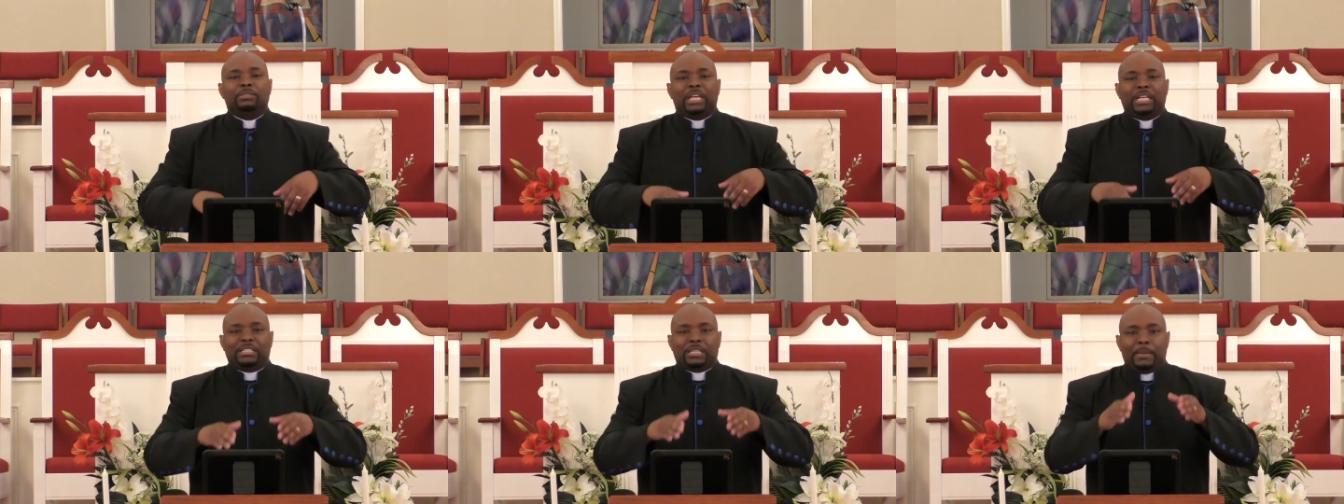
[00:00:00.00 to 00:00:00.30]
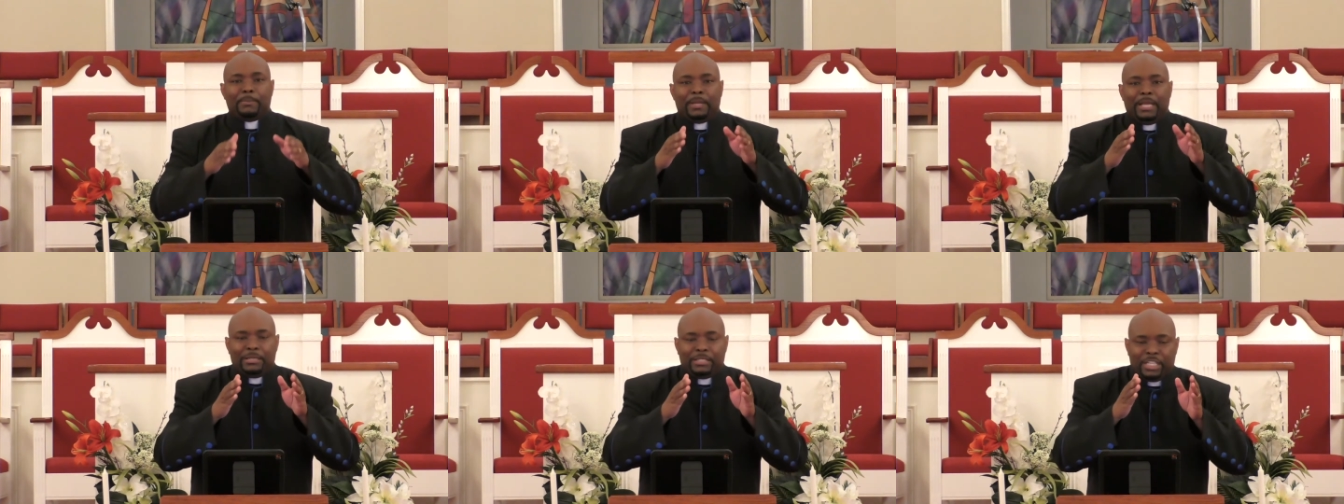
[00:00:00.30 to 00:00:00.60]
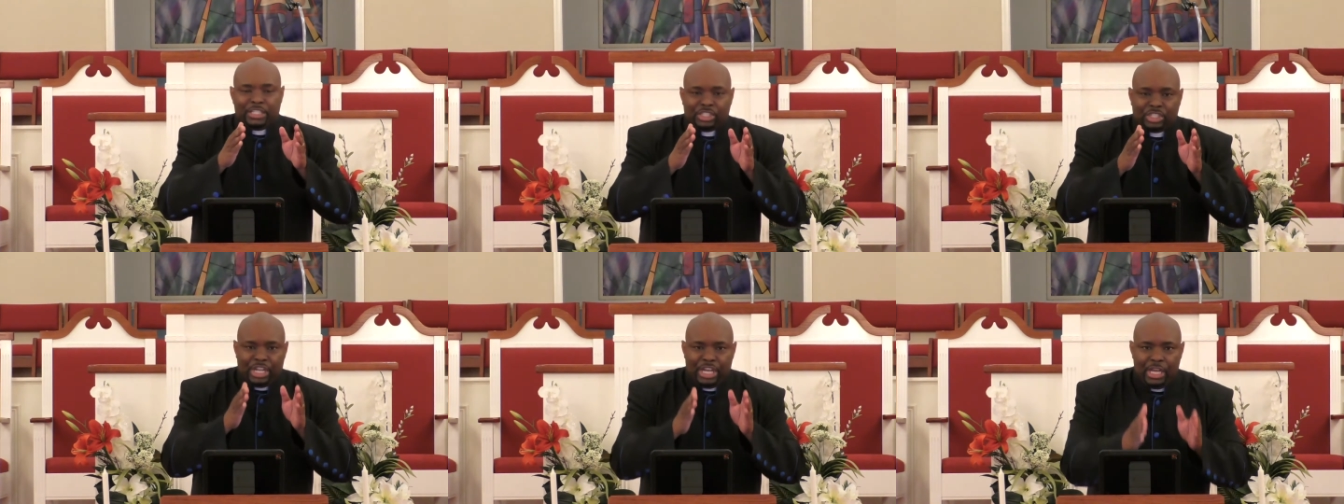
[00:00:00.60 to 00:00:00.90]
they, they
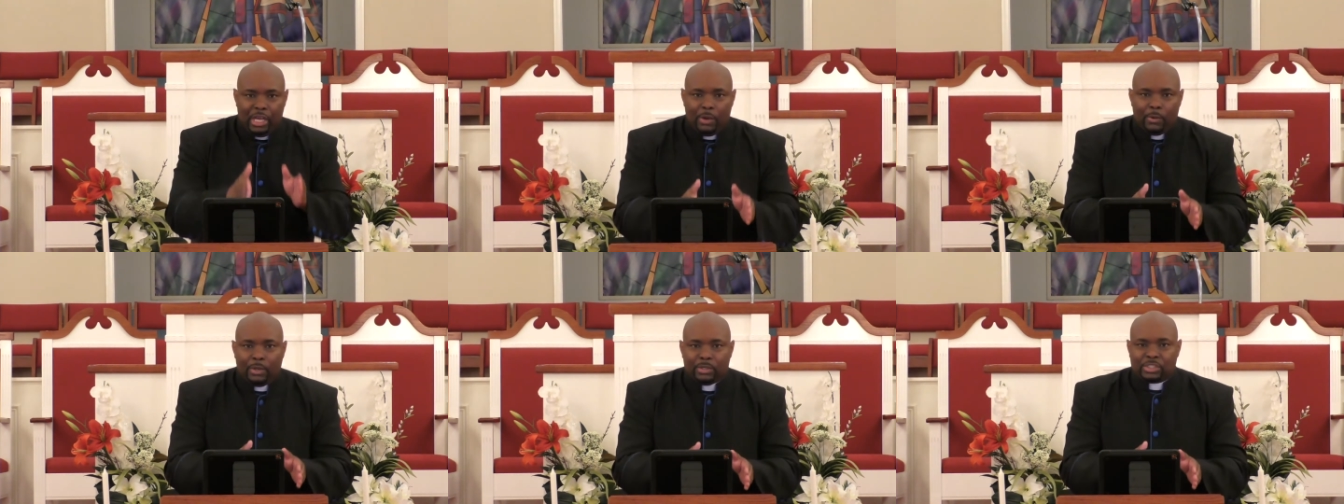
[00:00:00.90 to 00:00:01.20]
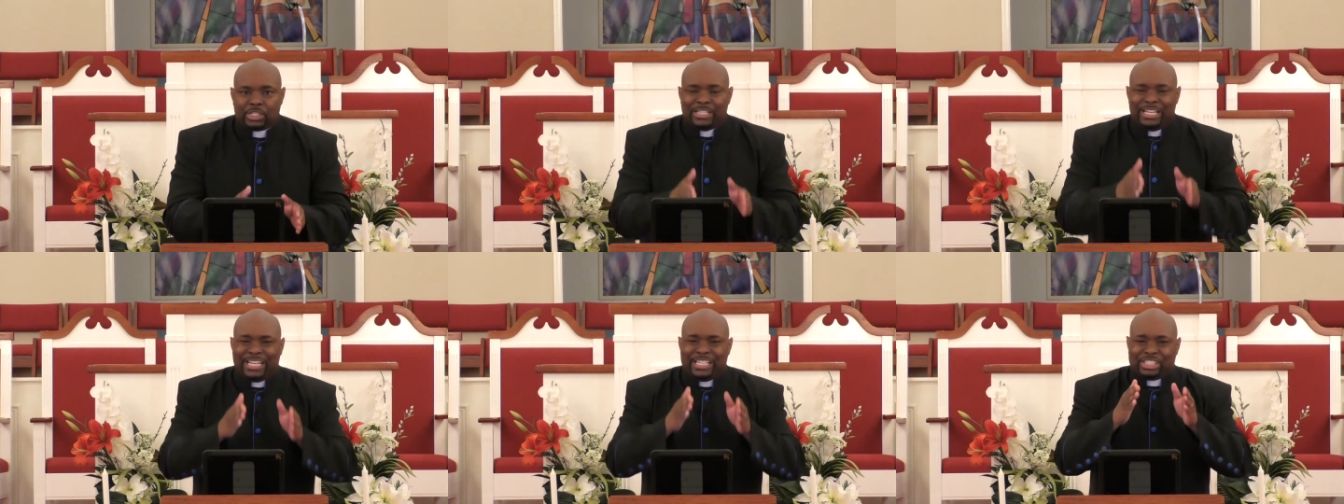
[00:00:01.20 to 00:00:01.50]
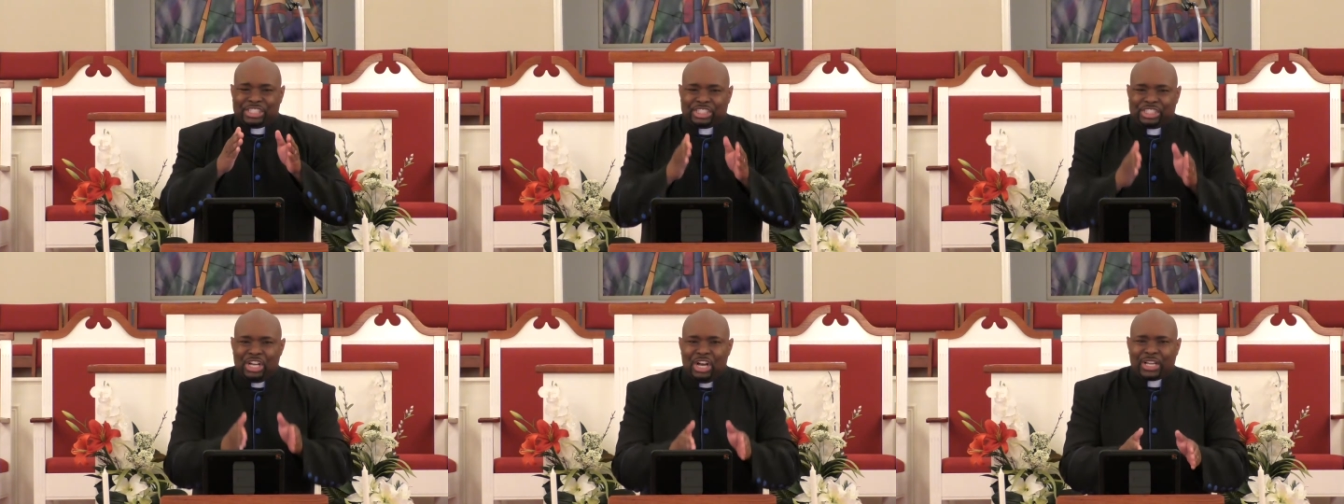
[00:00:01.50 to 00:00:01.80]
just hearers, they get
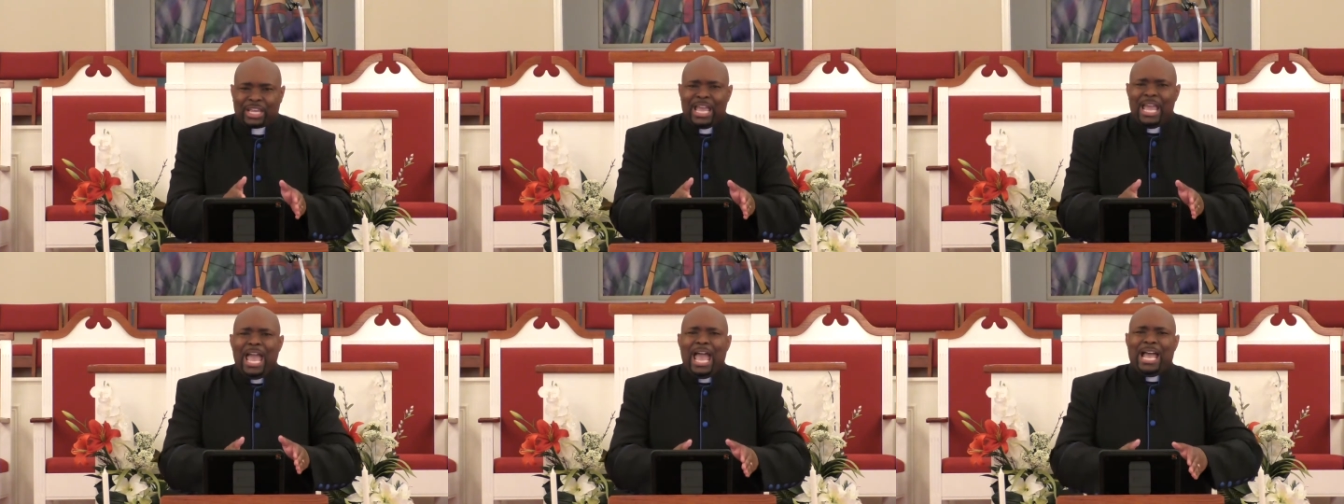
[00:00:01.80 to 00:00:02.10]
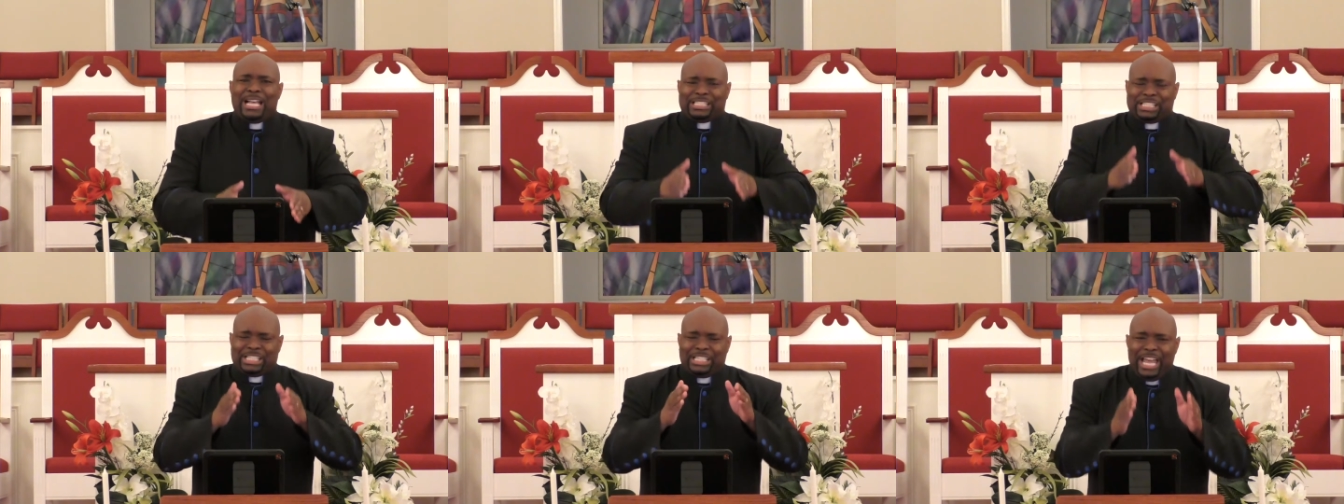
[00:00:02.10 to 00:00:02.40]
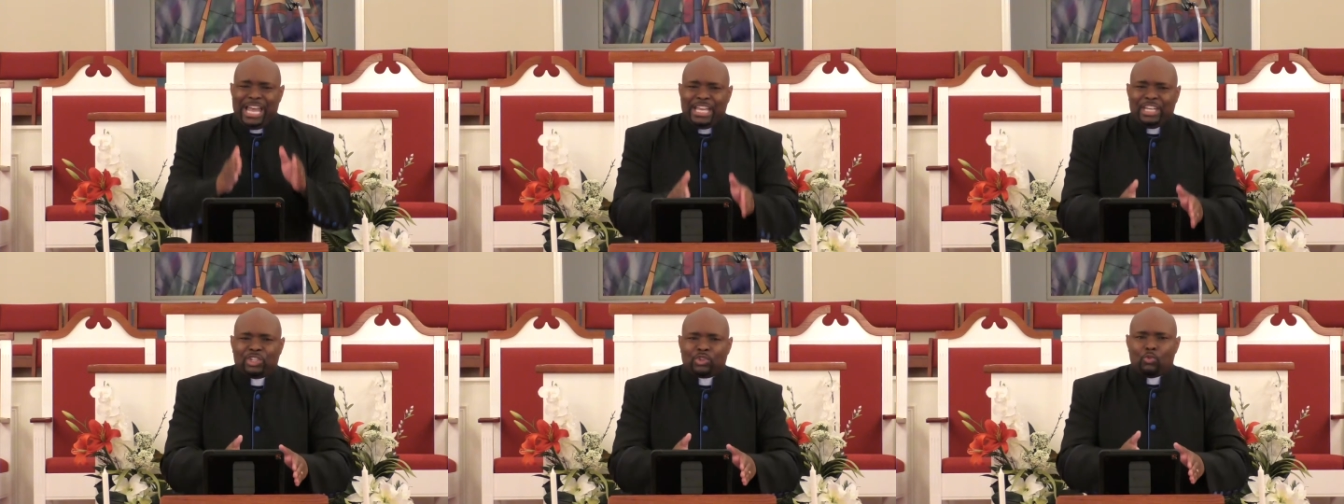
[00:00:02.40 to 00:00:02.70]
stuck at
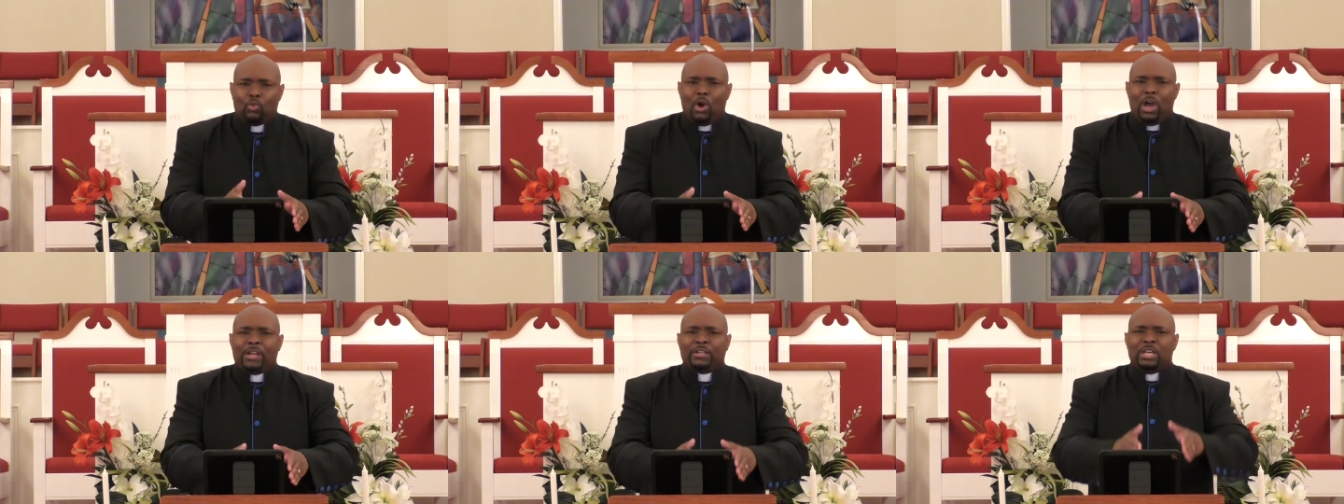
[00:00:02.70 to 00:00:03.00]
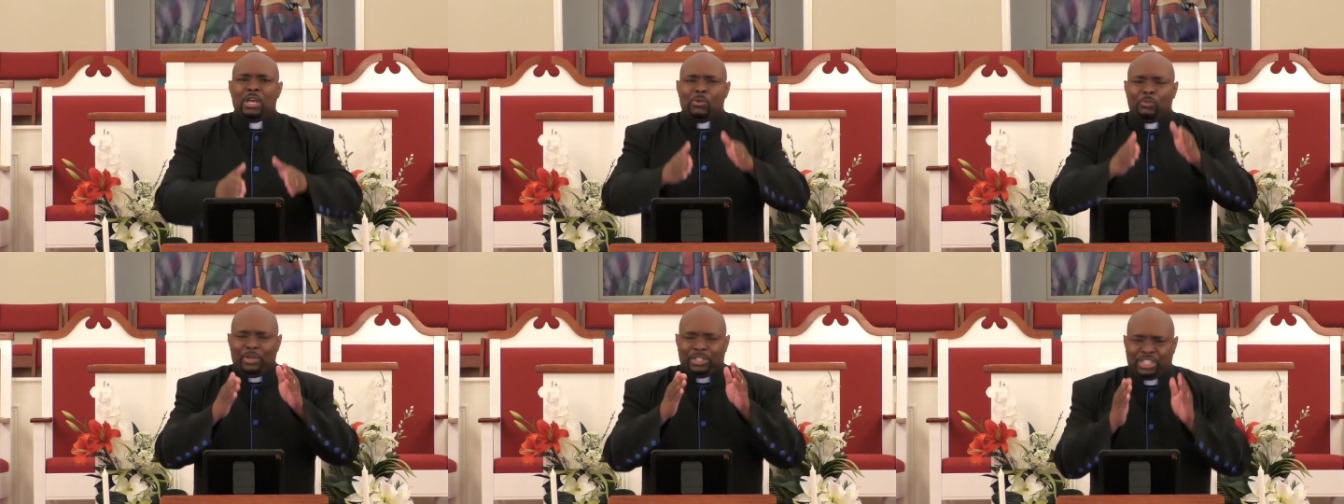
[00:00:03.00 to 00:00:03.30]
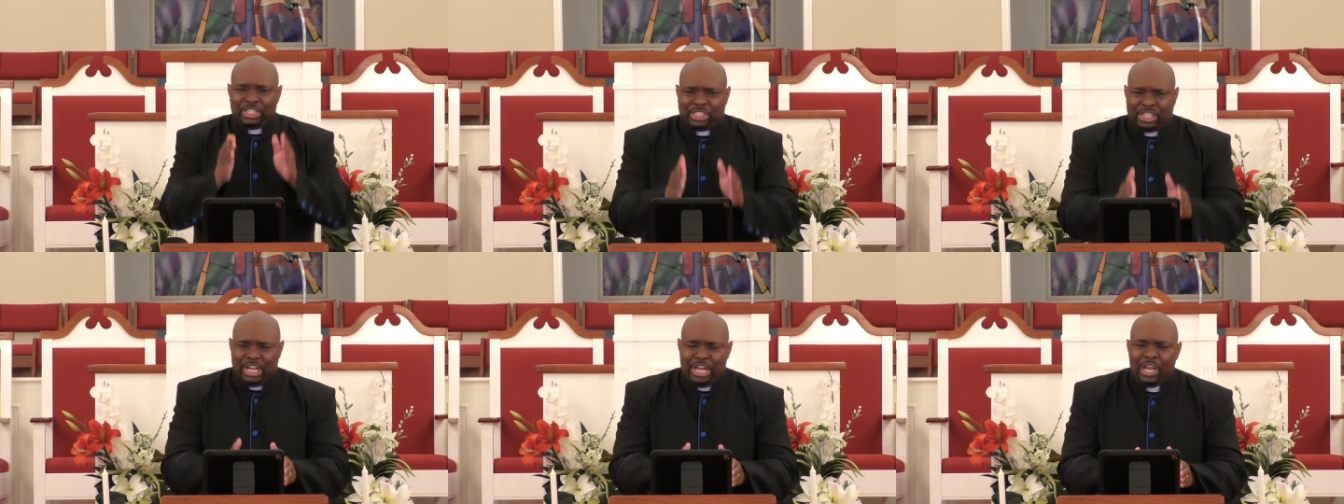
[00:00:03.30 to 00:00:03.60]
stage one,
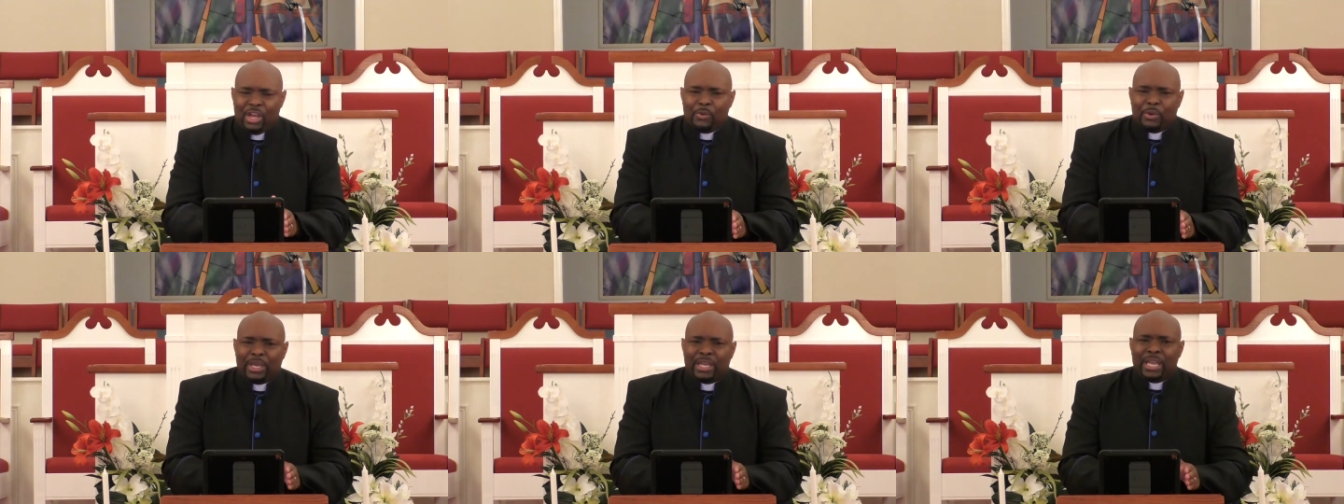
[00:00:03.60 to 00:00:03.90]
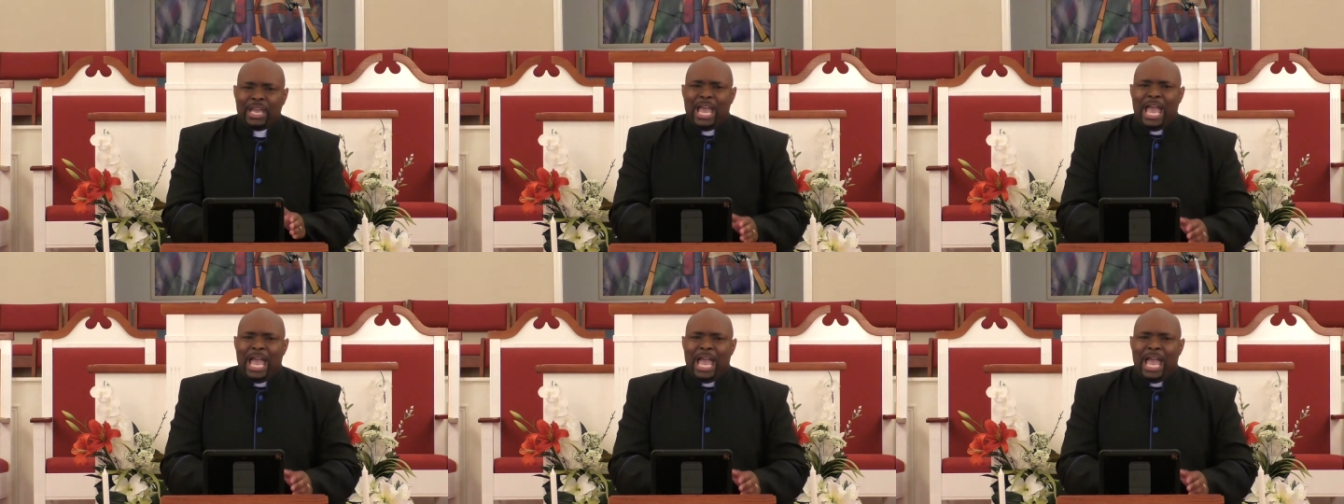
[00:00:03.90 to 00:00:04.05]
which is hearing,